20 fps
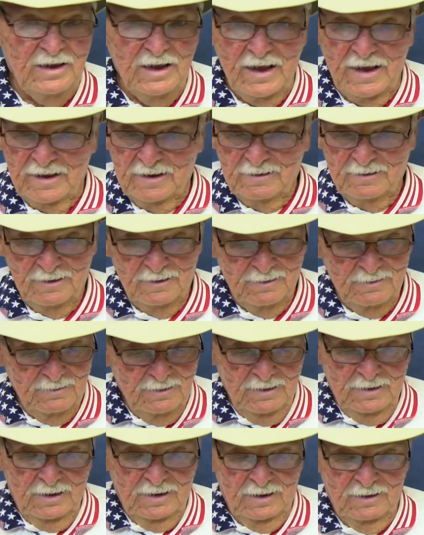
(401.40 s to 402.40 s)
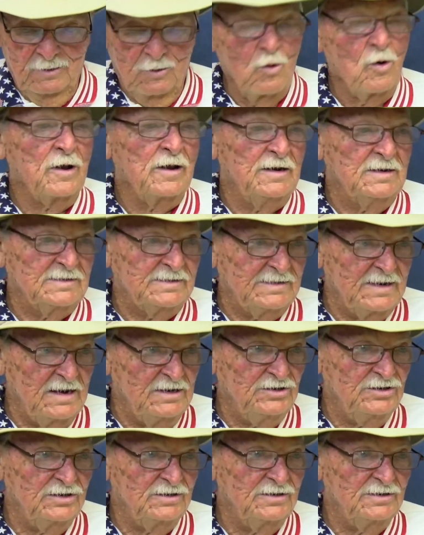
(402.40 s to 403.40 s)
and
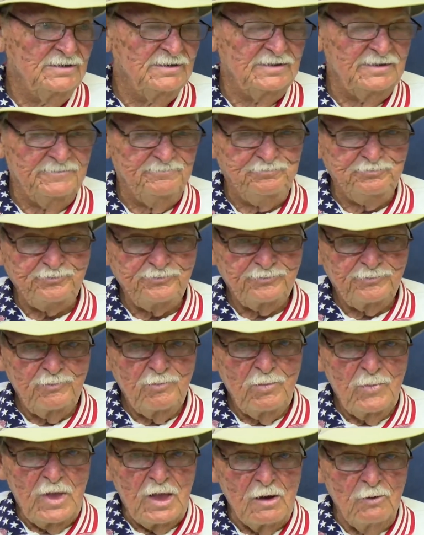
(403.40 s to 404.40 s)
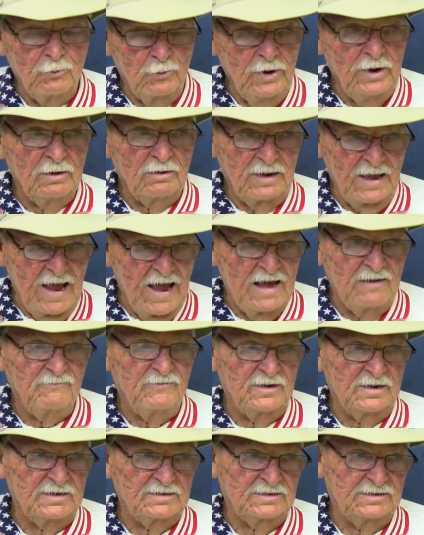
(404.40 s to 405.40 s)
organizations and real
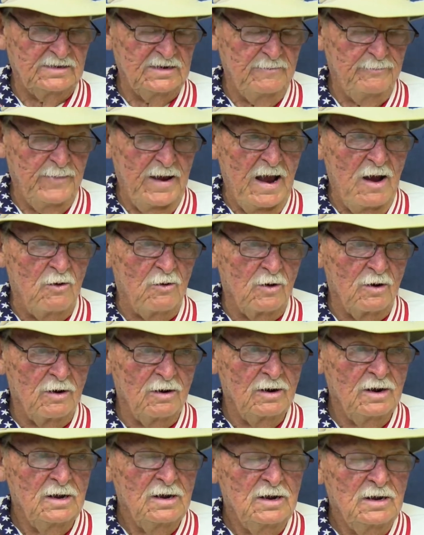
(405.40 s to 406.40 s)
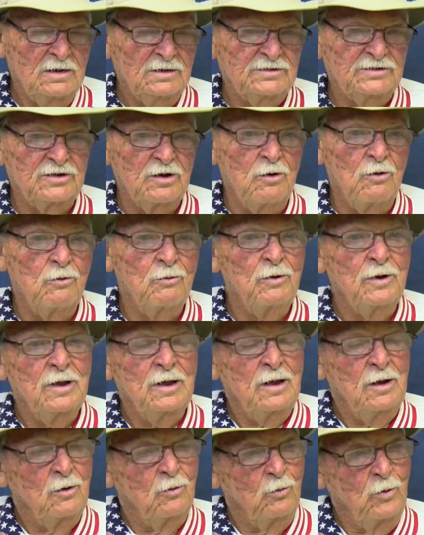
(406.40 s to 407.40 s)
advocacy power. So
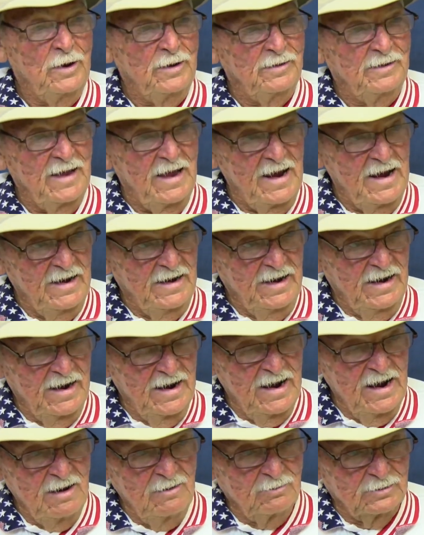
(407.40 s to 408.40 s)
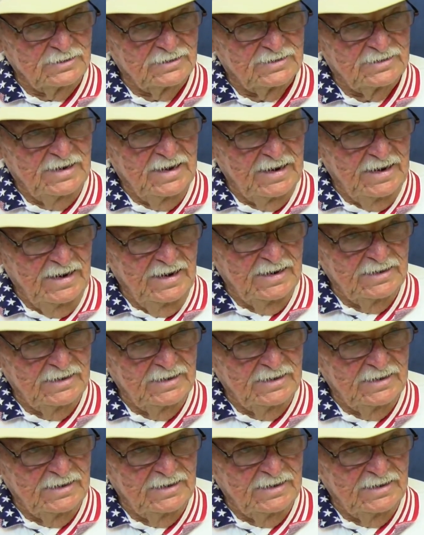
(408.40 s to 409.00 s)
when ADA was getting